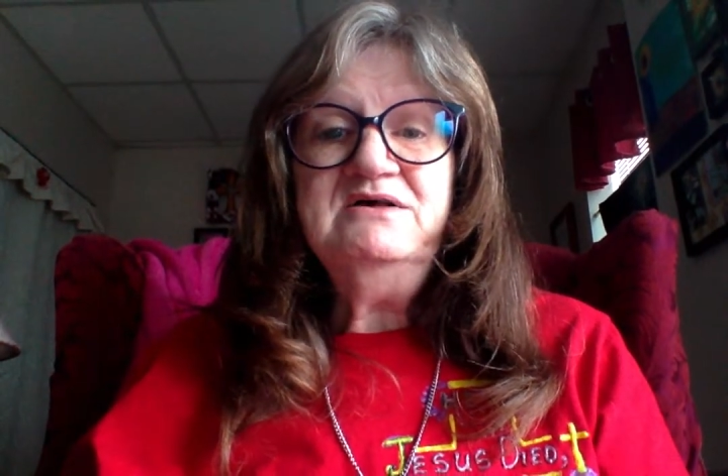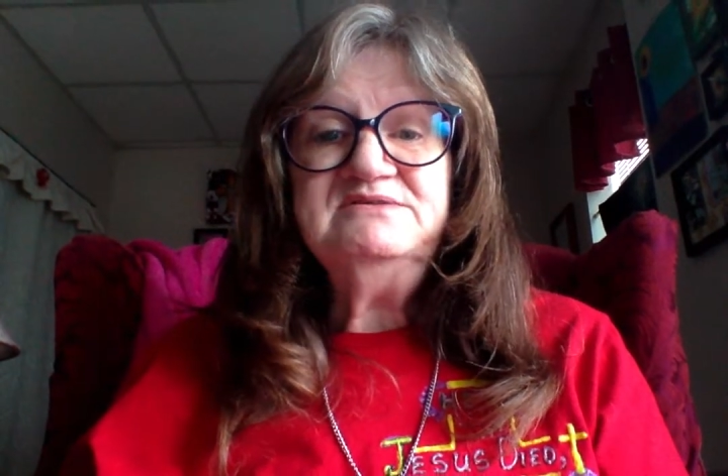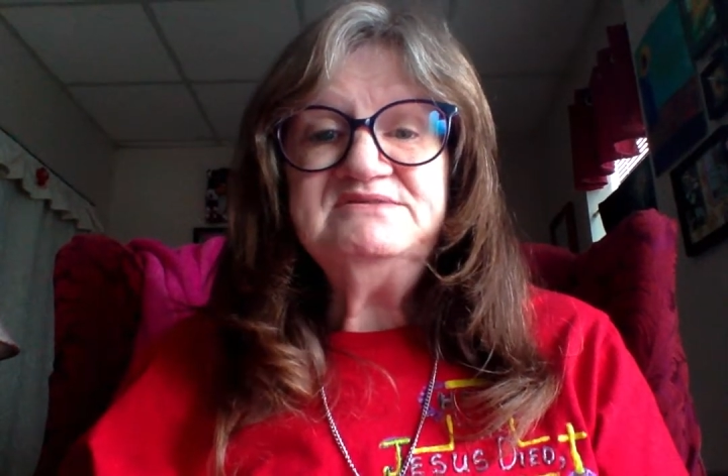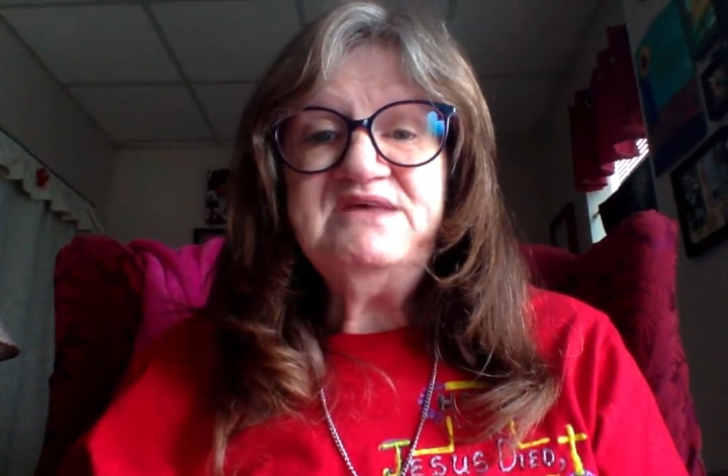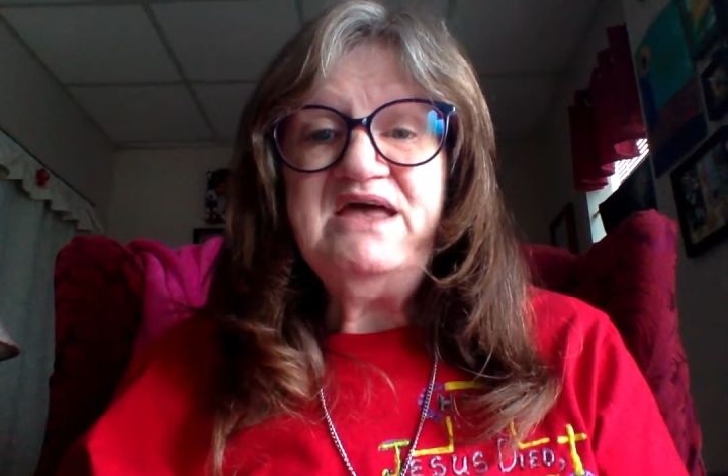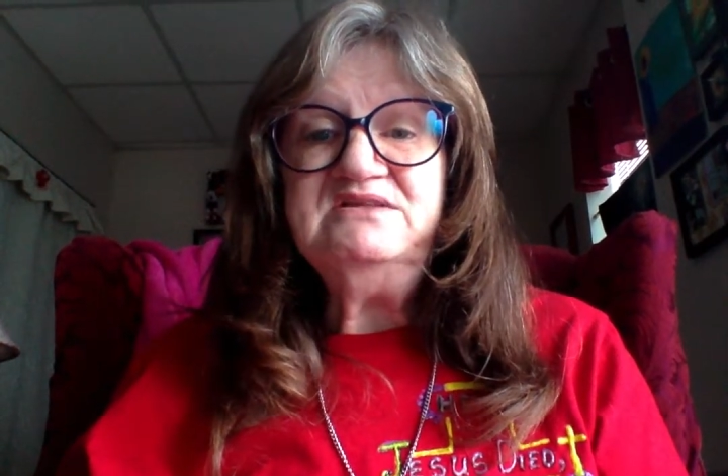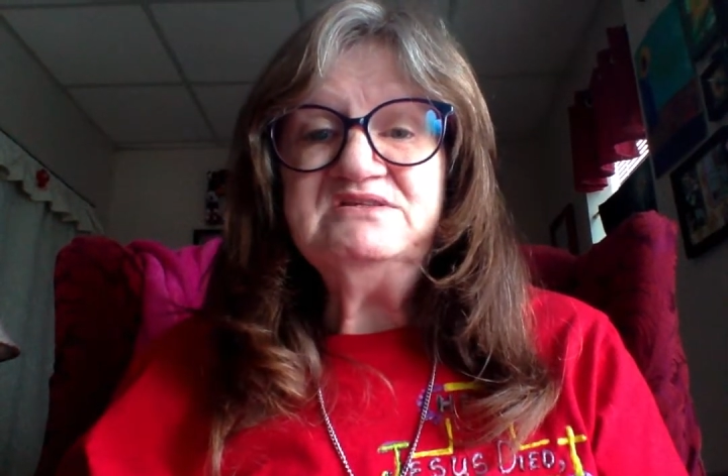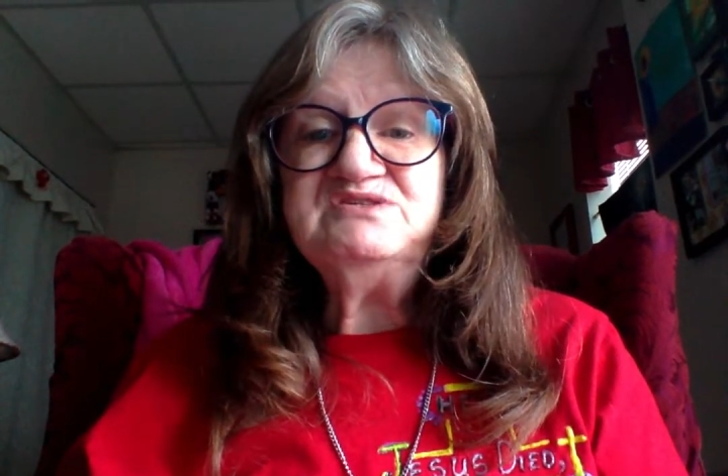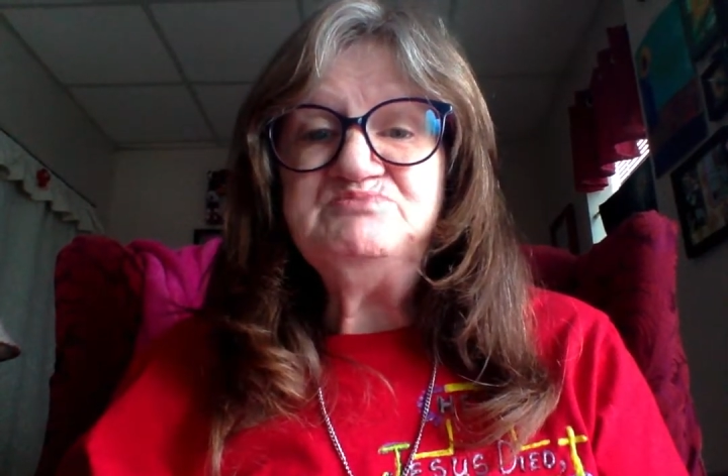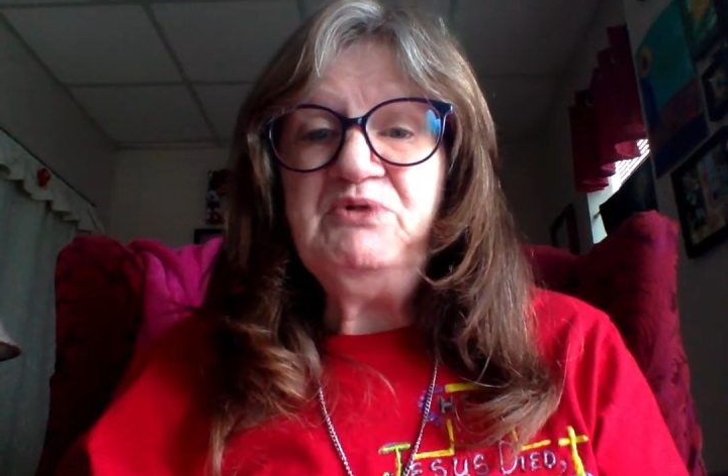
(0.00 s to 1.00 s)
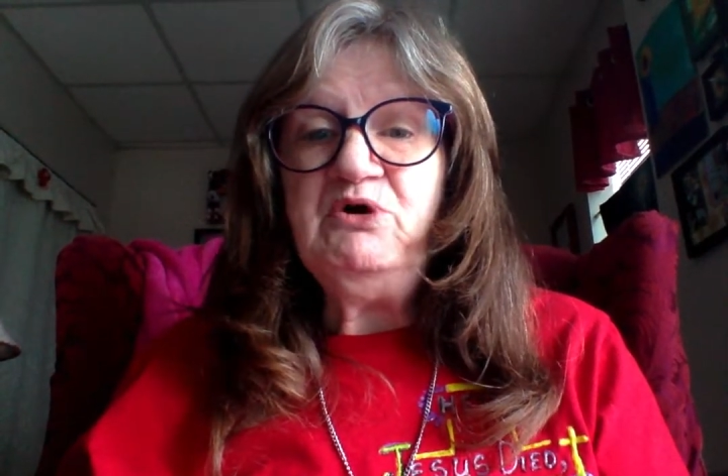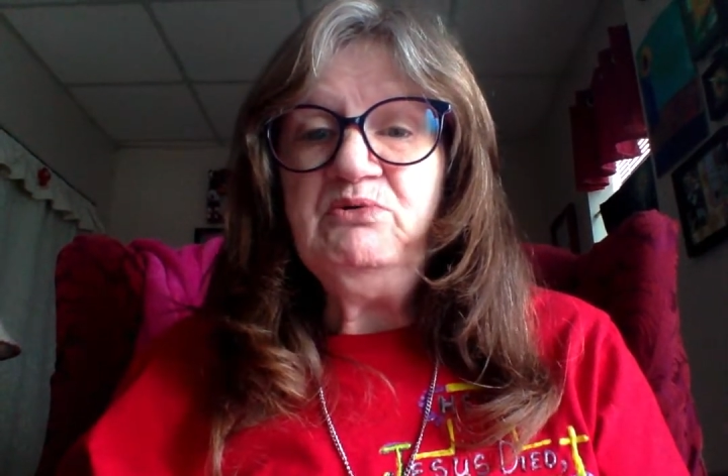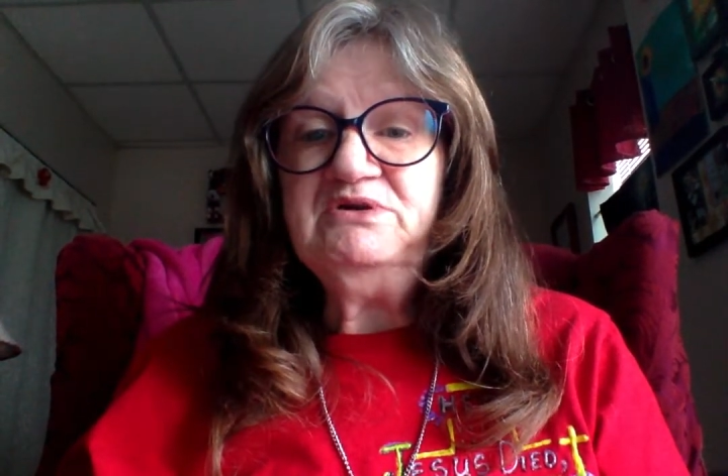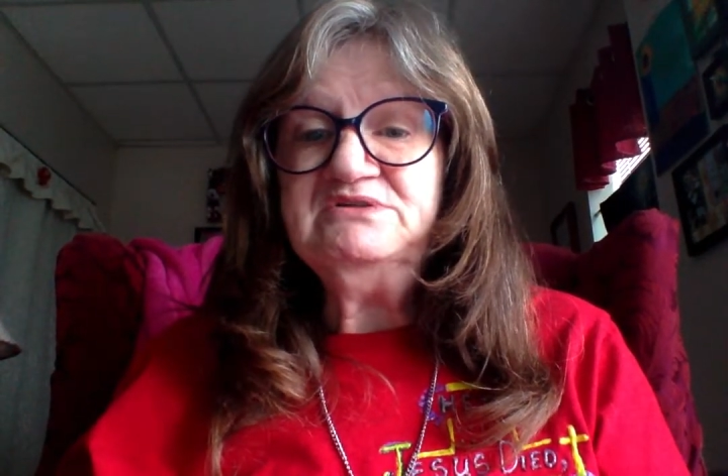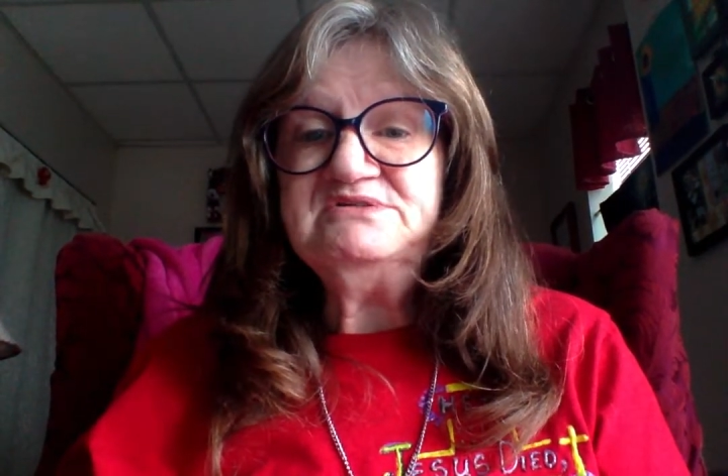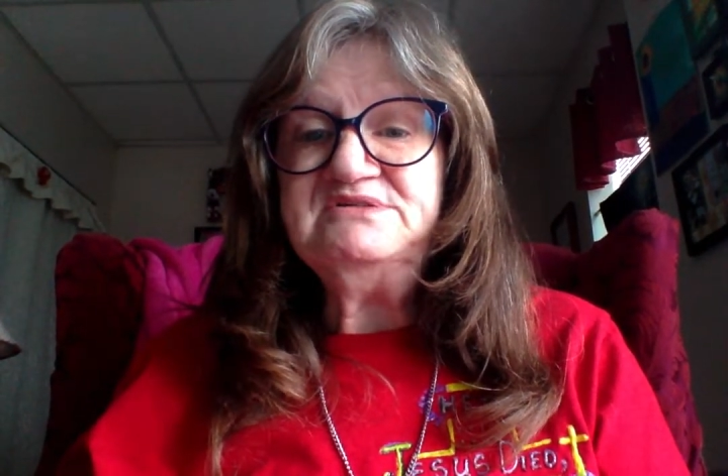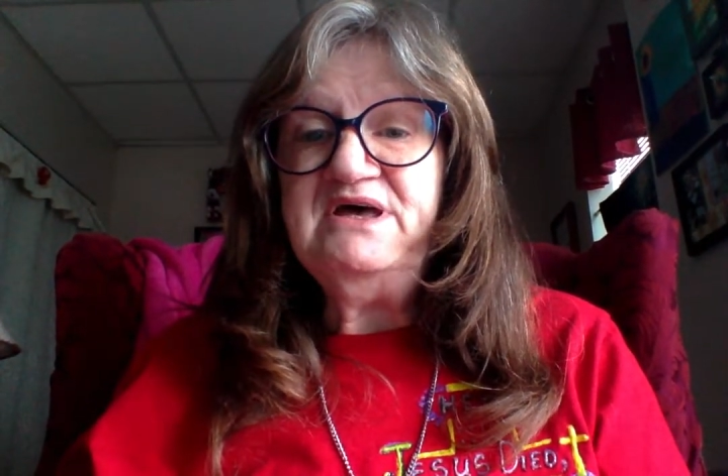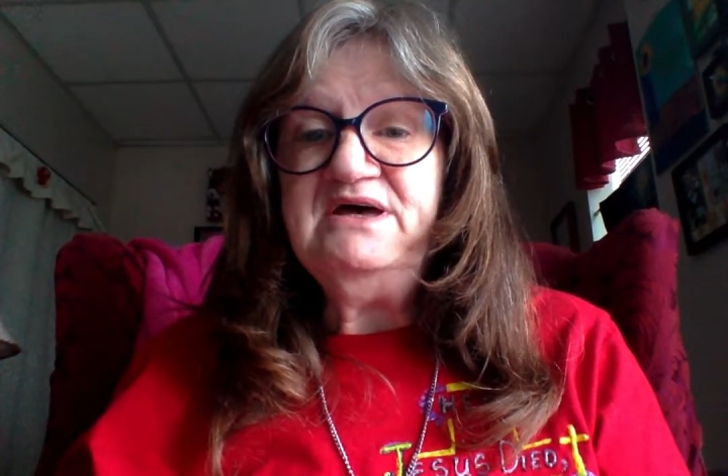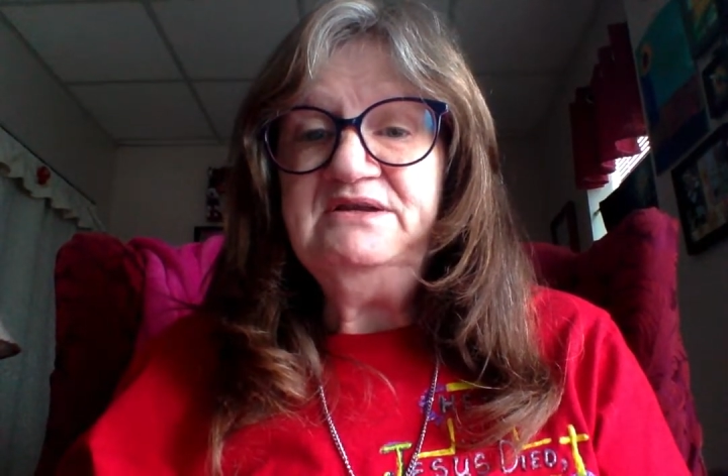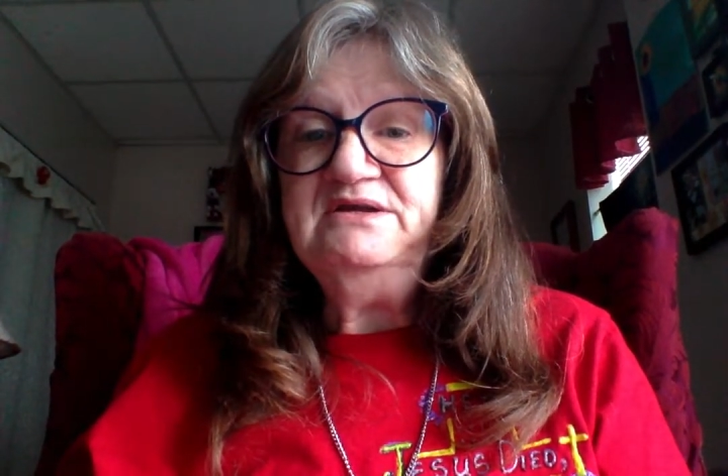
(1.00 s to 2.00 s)
Satan spoke and
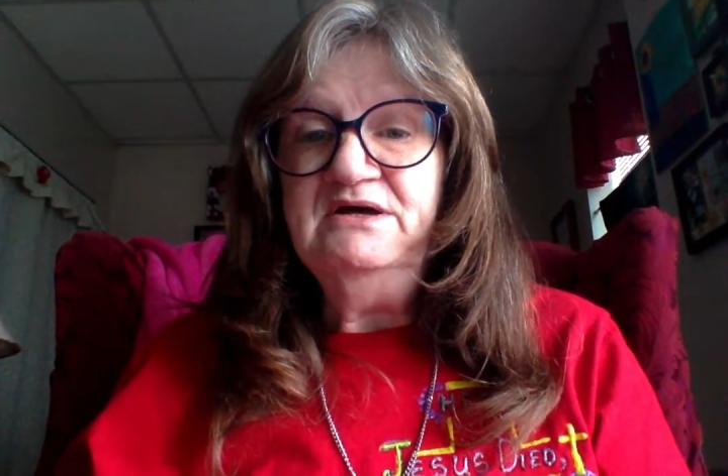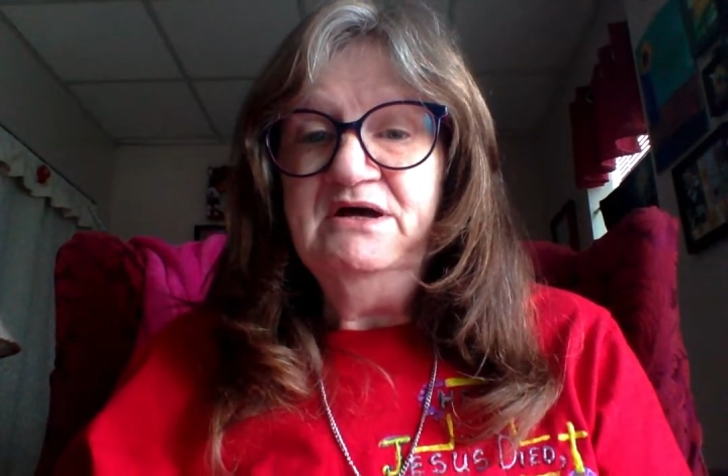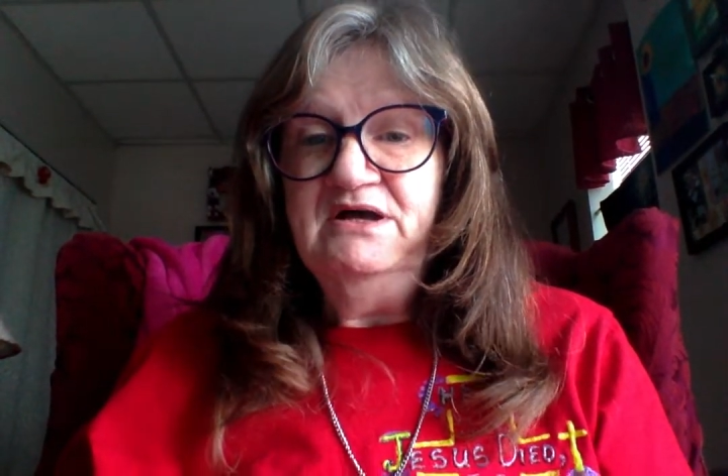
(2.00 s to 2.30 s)
said,